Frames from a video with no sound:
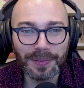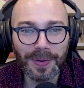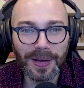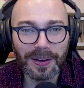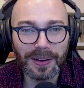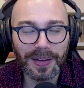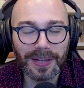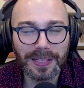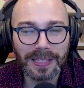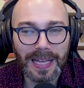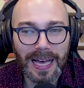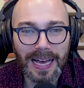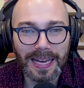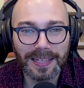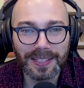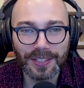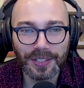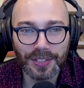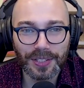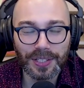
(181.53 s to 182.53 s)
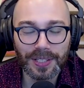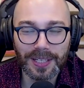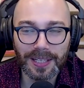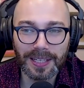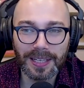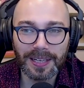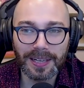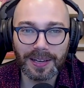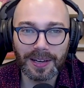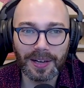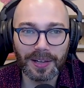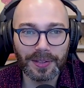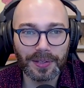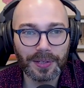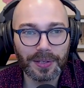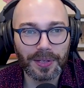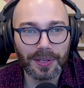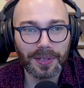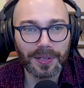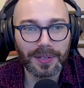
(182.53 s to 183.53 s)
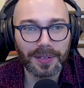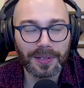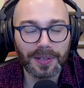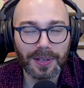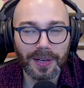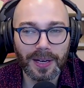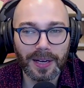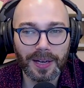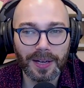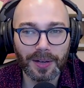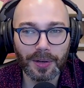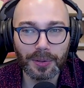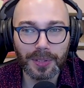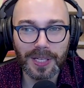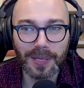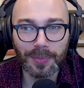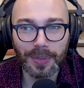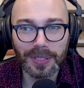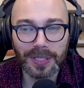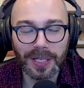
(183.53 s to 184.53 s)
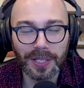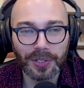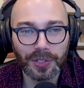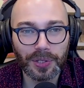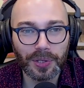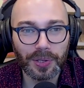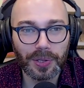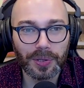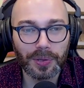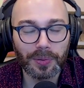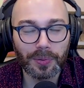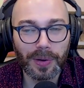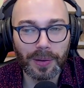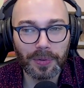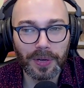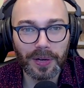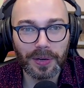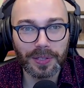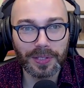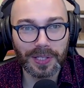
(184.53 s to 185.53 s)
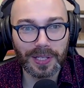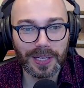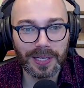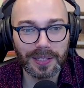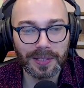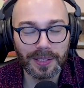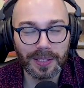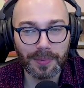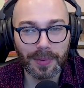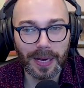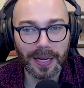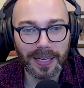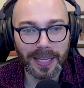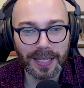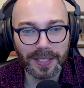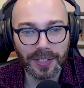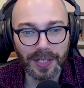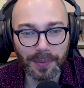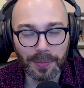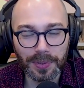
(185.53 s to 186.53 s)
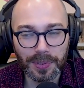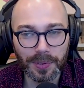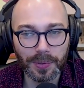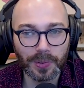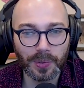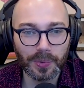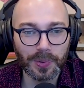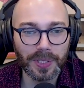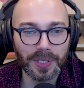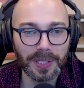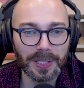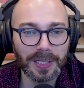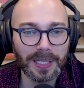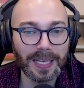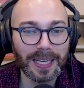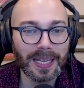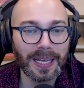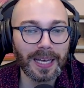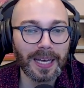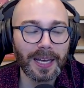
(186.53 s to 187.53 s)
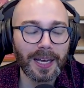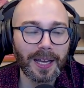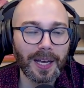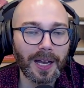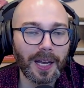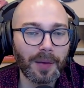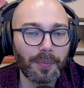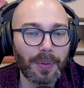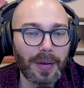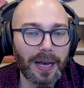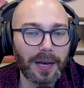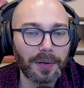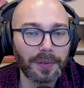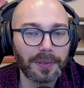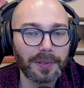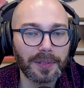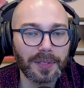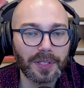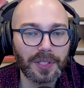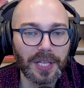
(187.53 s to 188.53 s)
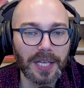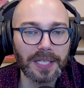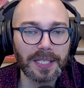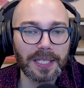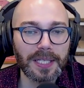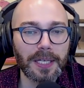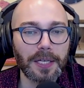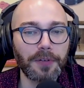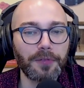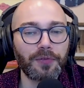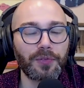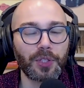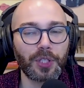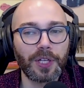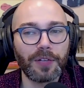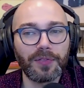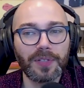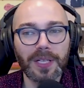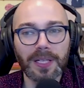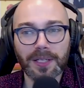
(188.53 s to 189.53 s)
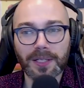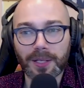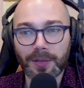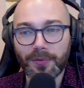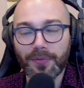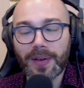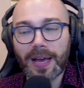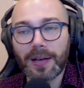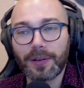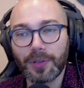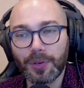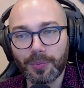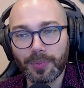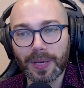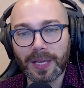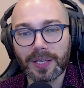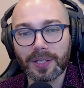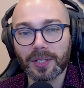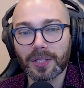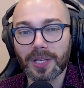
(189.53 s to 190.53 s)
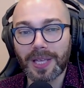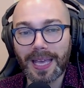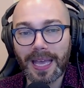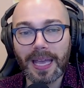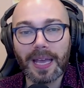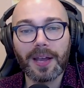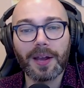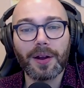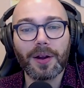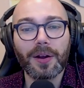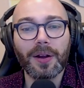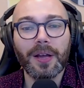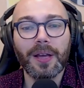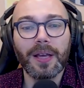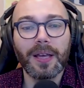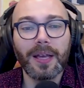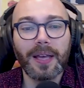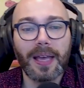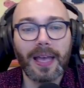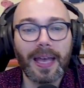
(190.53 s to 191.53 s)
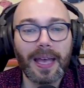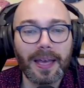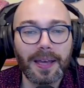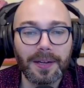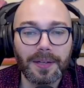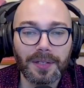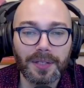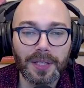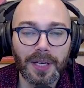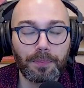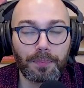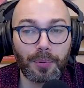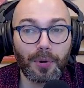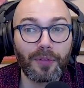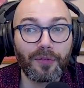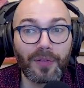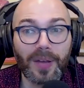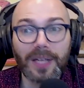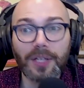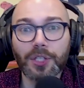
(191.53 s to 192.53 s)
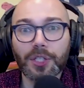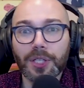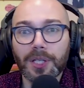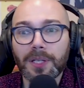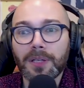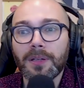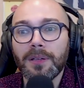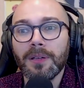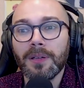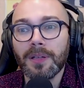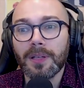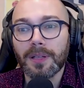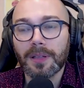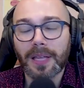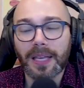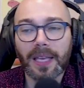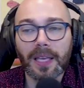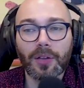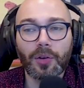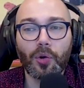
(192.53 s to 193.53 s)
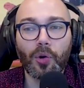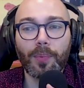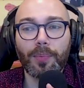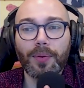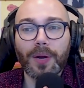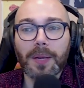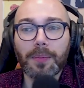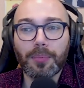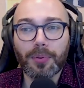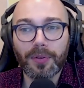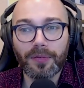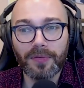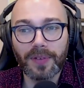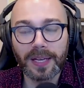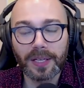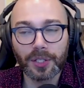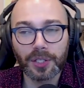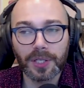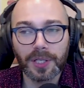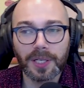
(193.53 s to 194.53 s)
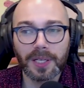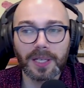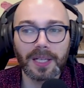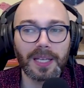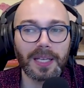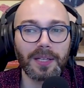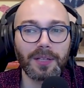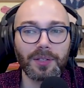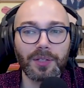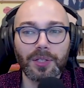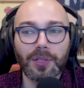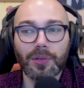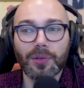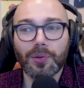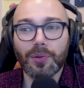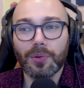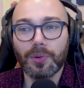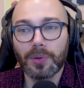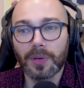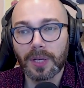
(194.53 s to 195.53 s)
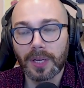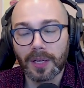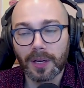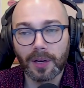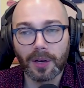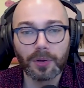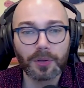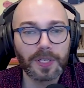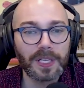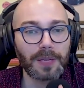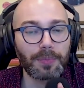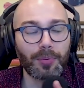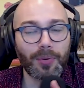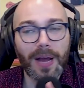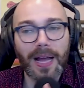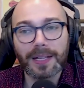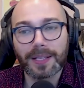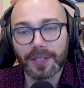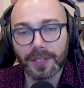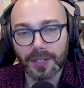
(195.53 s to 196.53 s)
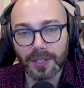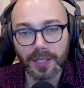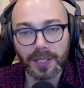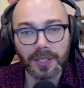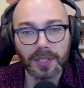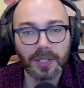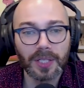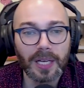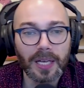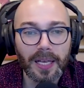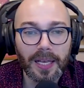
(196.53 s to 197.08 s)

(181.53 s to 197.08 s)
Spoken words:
about a lot just in other OT Potential webinars and podcast episodes recently about this idea of shifting to value-based care and prevention, like incorporating prevention into OT practices